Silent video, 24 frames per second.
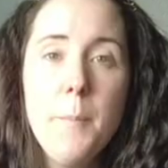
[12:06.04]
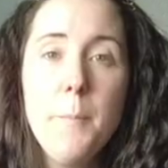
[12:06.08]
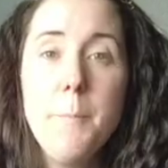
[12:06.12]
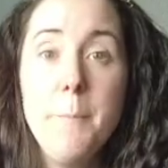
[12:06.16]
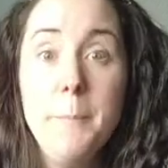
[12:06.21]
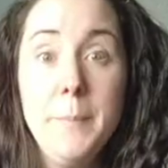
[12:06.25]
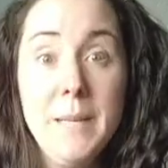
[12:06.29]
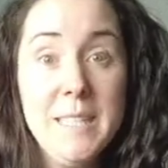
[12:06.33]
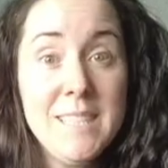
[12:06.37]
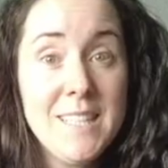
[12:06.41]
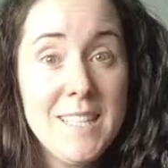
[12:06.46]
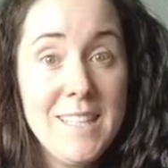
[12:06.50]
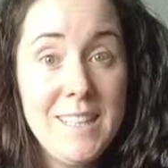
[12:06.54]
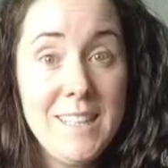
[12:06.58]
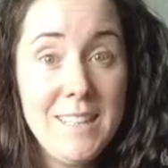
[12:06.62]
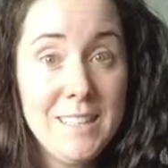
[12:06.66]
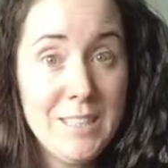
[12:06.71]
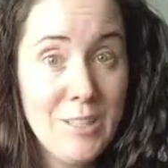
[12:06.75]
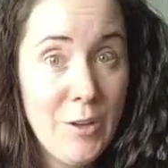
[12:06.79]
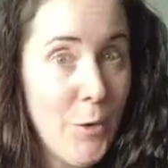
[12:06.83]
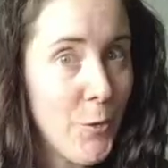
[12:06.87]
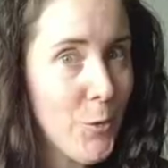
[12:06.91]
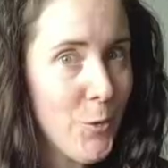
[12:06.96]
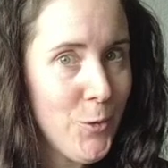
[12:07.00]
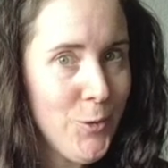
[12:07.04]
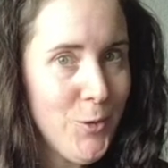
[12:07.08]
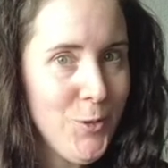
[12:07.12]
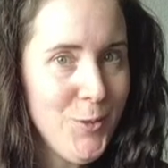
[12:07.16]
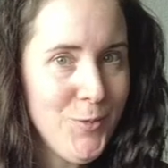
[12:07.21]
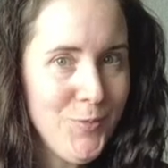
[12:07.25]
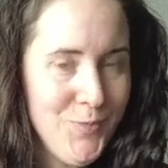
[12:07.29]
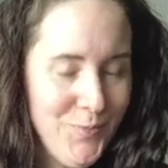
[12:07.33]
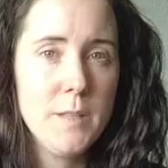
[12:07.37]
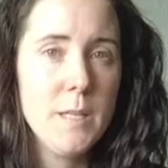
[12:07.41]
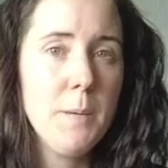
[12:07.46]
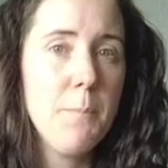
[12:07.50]
mistletoe,
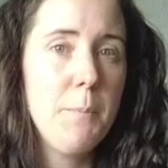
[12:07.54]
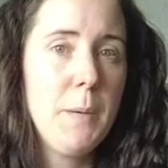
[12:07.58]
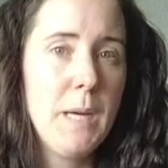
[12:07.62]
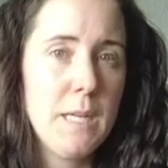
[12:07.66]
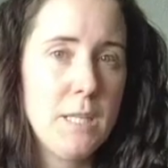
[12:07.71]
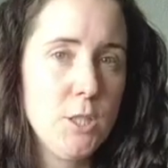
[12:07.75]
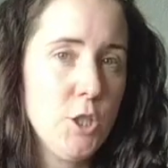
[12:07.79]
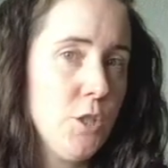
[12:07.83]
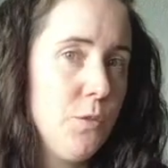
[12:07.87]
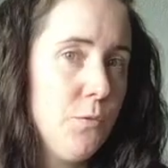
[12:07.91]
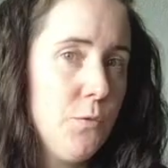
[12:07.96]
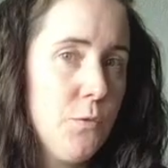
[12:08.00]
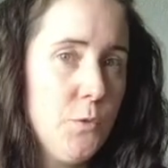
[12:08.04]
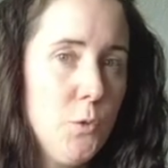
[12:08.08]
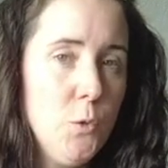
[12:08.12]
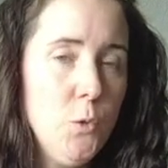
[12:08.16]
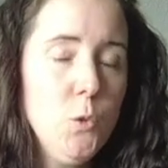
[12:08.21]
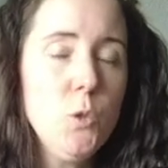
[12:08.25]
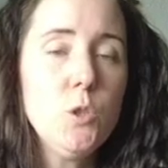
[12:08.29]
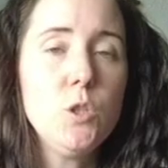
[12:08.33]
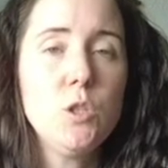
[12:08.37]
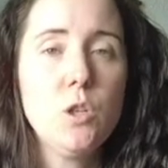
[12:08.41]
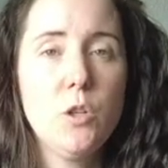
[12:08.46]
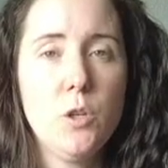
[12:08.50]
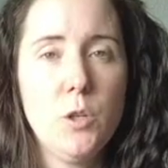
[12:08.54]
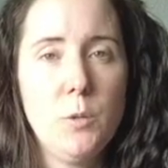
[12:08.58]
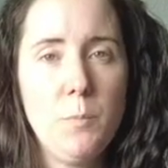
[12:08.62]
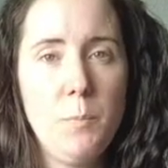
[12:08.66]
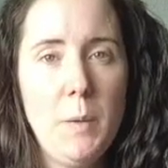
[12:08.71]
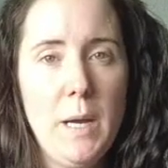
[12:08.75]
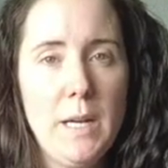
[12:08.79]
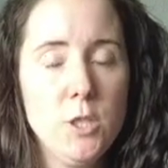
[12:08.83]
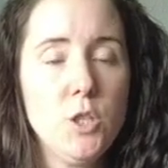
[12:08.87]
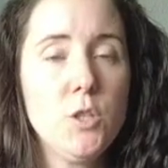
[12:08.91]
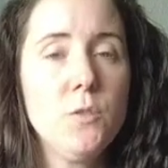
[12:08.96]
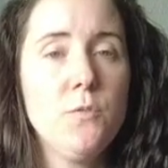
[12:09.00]
passion fruit or
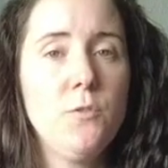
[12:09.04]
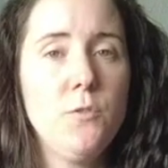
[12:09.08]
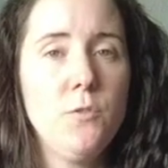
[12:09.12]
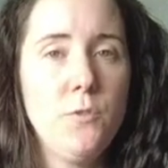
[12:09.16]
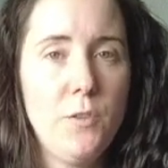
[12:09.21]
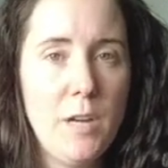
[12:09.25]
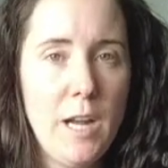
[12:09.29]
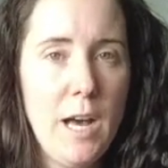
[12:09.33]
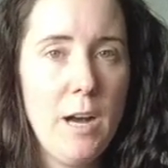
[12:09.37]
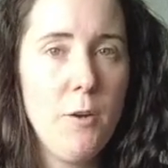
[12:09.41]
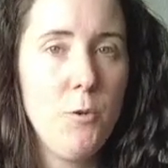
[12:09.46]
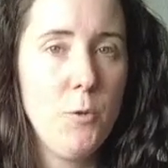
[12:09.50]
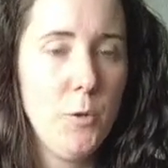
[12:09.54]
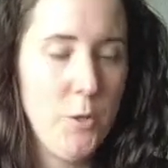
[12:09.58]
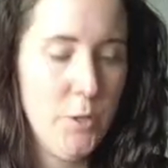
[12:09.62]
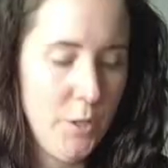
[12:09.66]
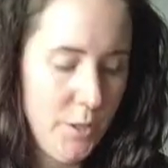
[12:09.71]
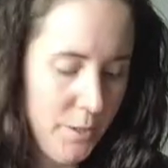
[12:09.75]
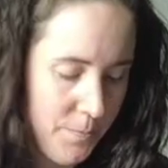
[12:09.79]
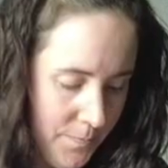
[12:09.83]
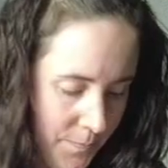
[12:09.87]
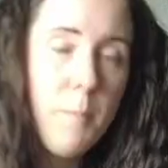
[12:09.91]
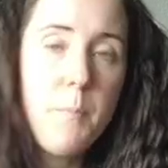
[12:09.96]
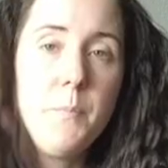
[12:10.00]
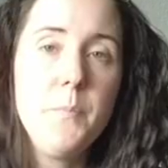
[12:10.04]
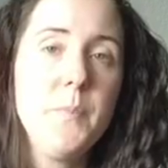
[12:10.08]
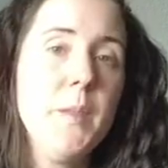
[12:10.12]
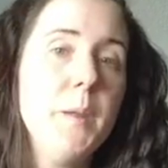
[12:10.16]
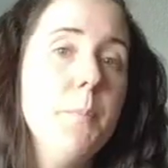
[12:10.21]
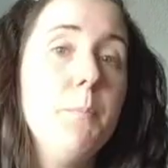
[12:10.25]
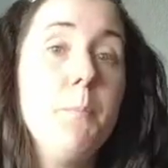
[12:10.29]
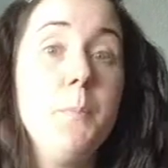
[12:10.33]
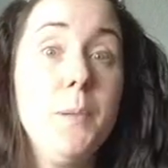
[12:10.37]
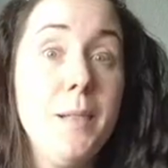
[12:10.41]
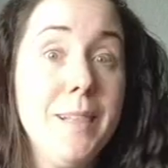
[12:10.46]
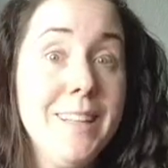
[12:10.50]
passion flower, the
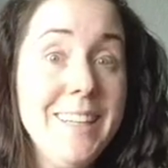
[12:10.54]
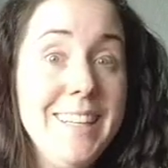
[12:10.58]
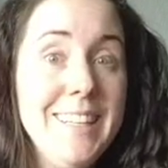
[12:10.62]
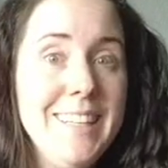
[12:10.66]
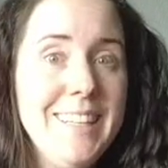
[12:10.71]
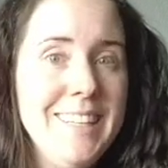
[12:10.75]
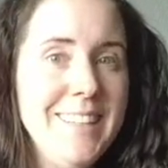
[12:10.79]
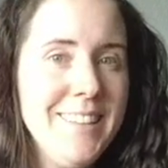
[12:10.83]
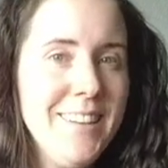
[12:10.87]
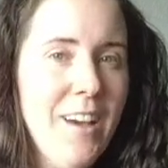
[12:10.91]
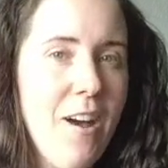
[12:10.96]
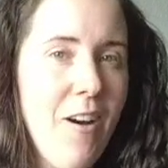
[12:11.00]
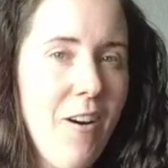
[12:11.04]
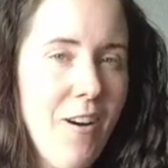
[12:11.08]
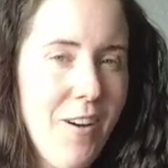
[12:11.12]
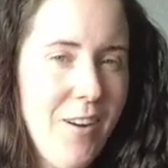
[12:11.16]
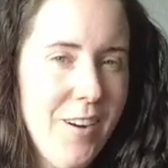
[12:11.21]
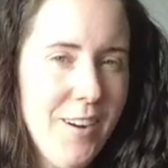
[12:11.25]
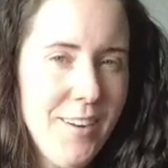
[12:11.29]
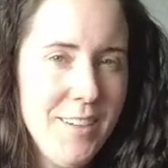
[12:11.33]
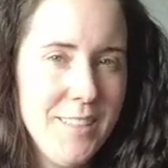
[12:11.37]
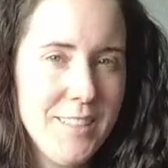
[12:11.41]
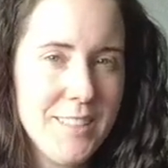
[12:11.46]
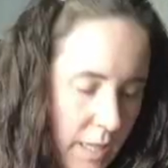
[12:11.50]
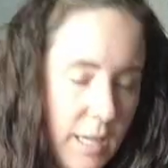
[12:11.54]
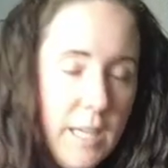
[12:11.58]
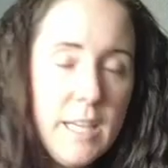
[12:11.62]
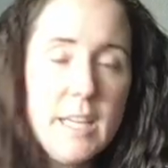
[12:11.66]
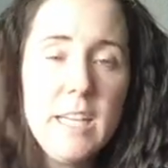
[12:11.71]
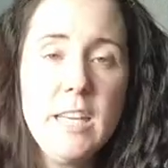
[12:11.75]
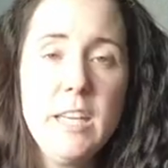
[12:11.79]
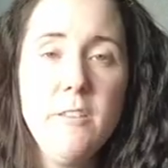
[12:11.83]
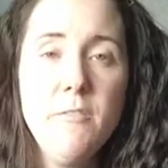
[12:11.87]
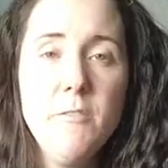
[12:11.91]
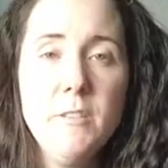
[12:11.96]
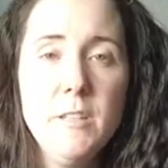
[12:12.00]
bleeding heart,
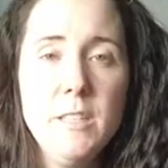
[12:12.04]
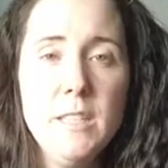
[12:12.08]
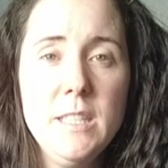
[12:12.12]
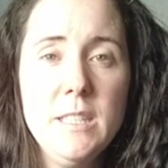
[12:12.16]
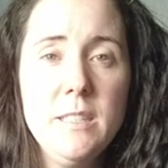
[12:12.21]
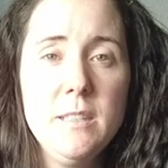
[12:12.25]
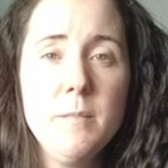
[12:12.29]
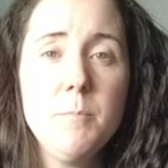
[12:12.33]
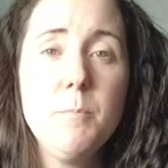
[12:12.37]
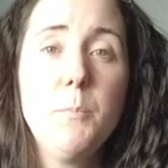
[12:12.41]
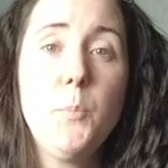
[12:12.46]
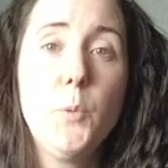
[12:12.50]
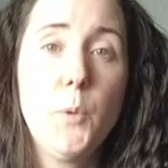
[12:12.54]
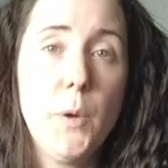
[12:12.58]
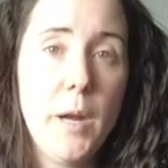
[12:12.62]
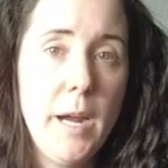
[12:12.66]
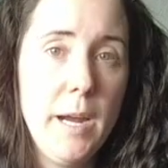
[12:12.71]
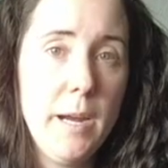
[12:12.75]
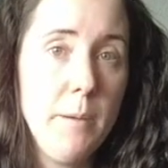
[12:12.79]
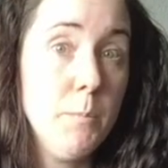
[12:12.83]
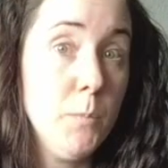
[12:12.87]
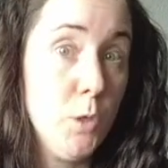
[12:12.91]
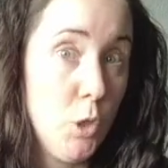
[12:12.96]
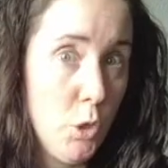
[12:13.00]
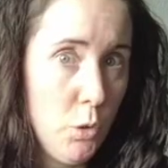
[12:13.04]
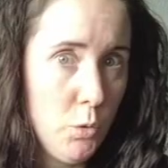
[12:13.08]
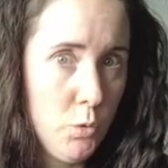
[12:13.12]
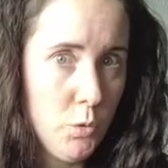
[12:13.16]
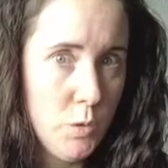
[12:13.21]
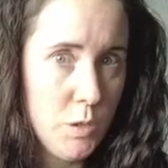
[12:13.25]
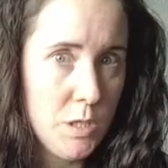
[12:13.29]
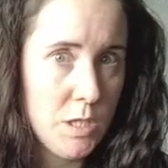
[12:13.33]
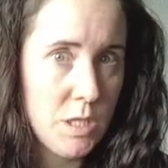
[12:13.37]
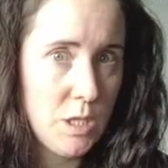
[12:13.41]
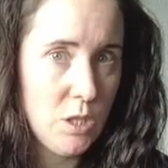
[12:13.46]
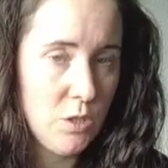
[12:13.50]
evening
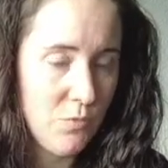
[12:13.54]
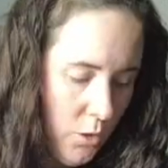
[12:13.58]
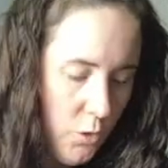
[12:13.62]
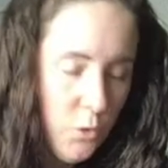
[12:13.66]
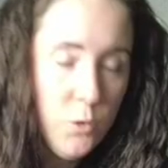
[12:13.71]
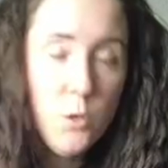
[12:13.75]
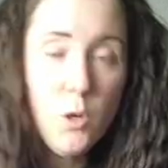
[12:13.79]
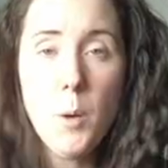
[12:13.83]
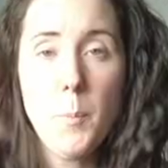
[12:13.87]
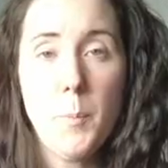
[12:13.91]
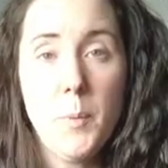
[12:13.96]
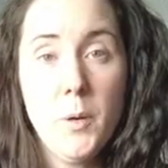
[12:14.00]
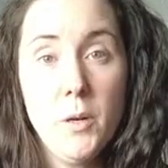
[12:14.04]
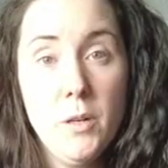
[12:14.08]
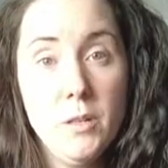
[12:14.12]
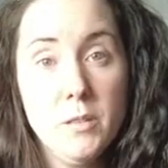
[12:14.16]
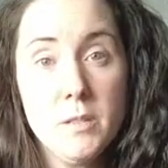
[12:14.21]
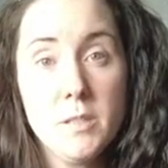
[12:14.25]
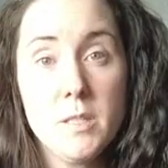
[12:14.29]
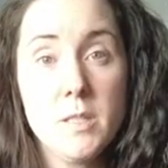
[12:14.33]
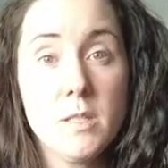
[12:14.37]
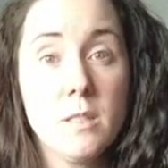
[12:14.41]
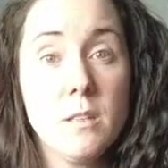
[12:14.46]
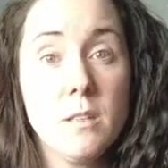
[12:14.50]
primrose, Robert's